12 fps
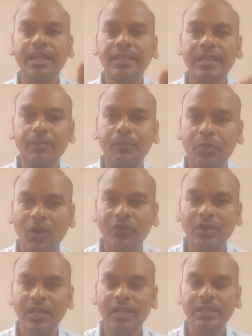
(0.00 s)

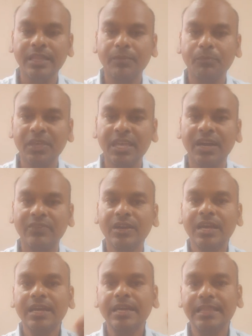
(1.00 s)
in their
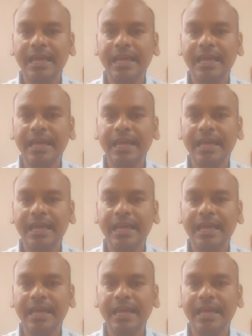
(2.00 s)
PF, in